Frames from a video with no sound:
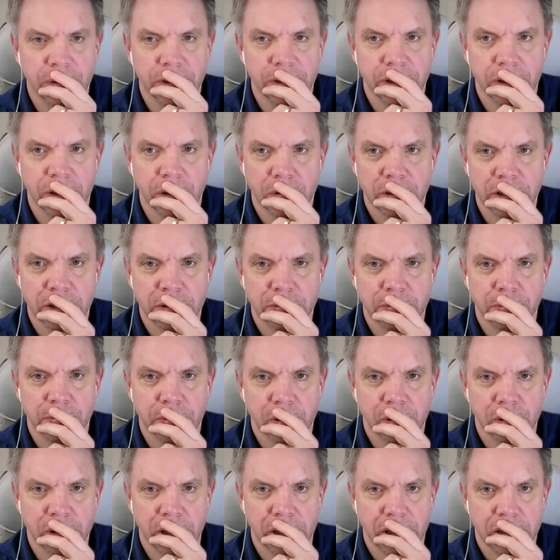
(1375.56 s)
we go. It's
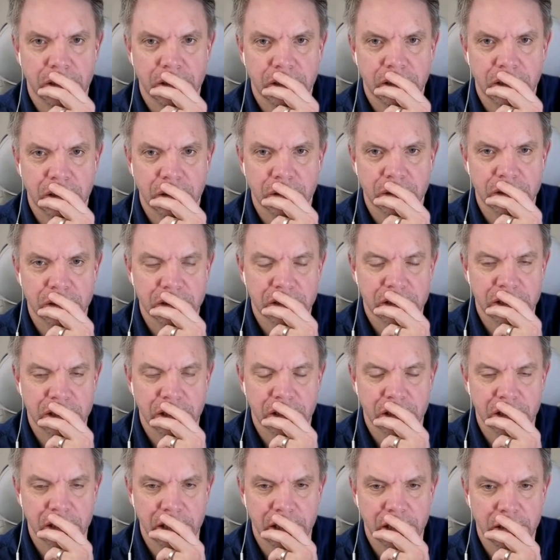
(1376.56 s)
okay. Now you can
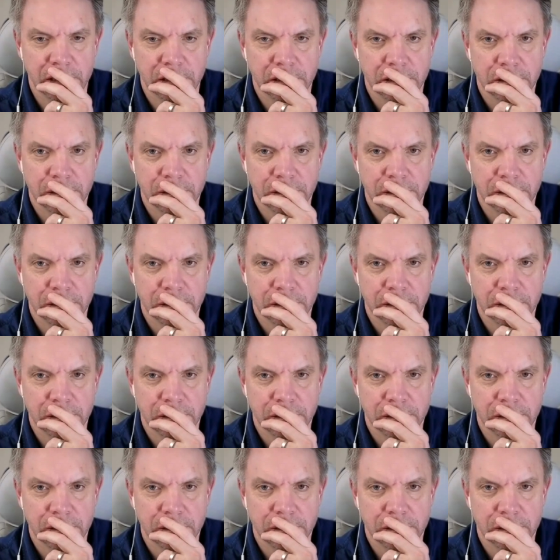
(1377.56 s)
share again.